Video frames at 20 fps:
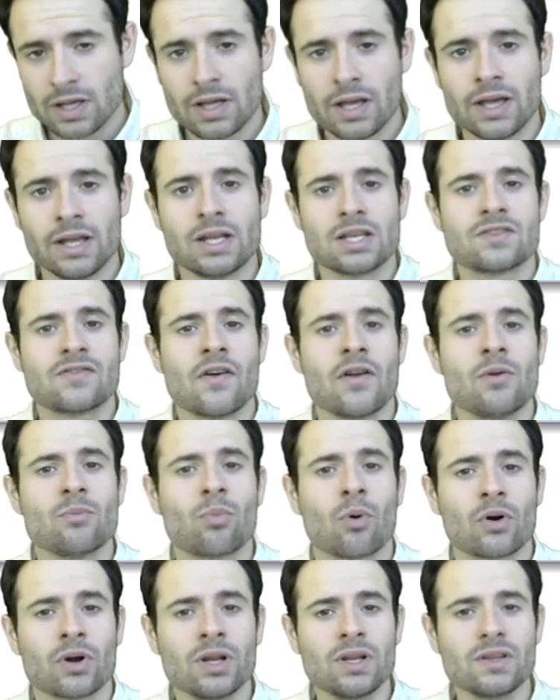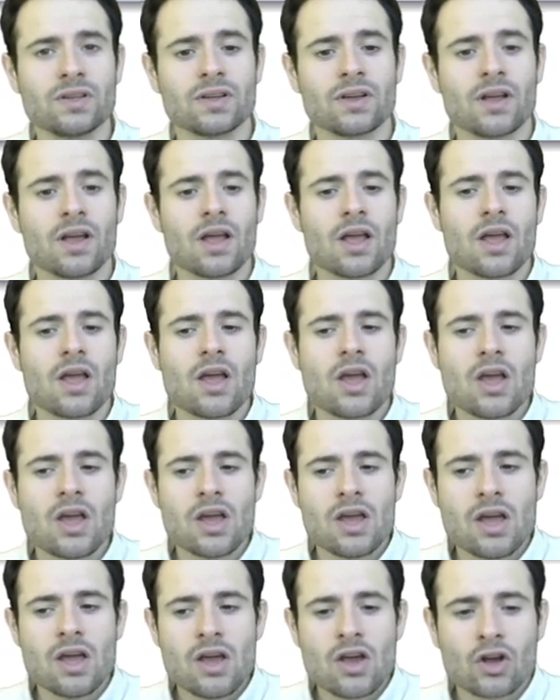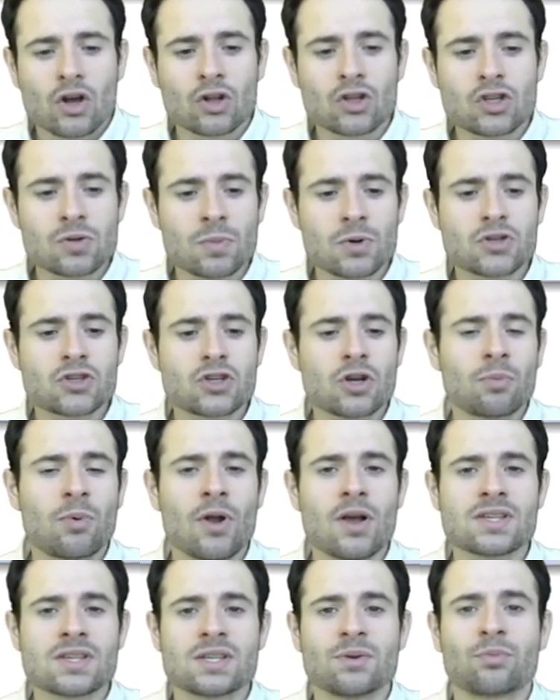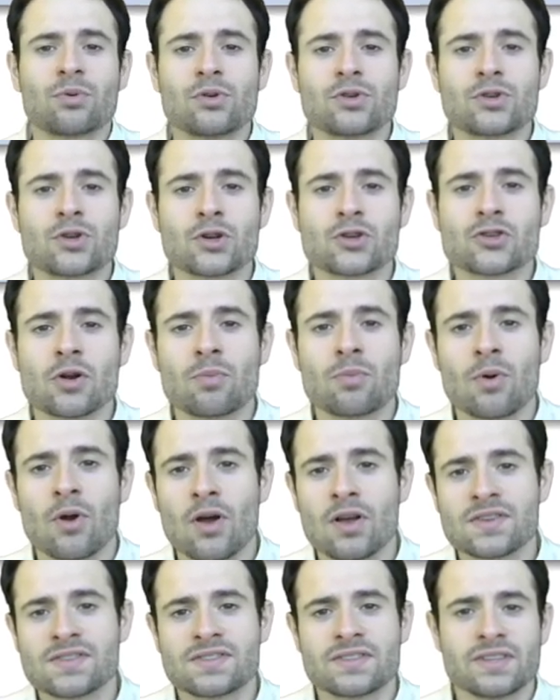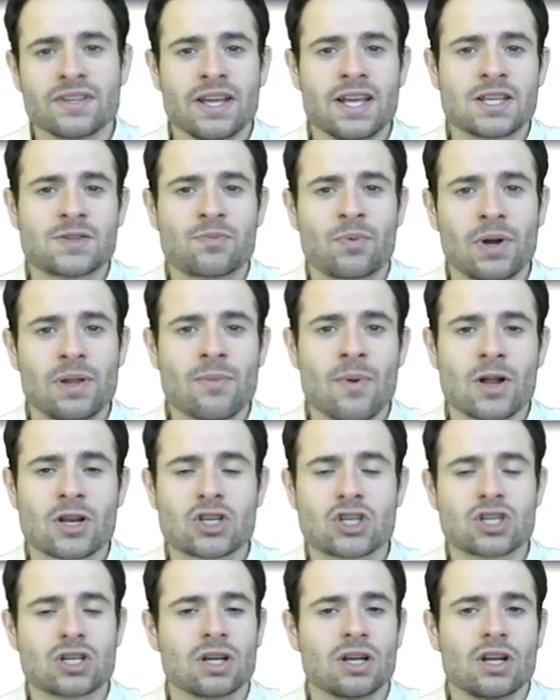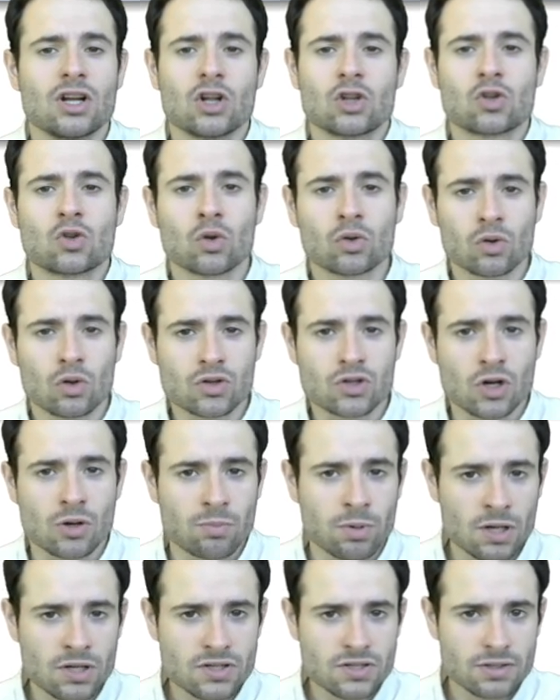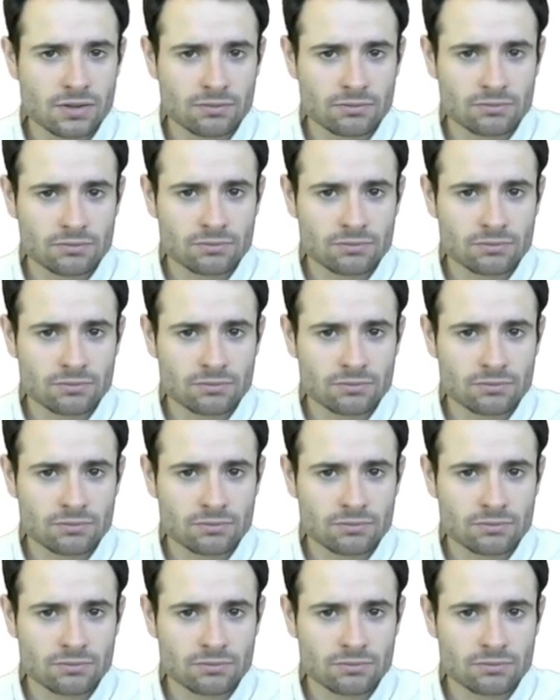It is very important. Consumer surplus and producer surplus is pretty much total surplus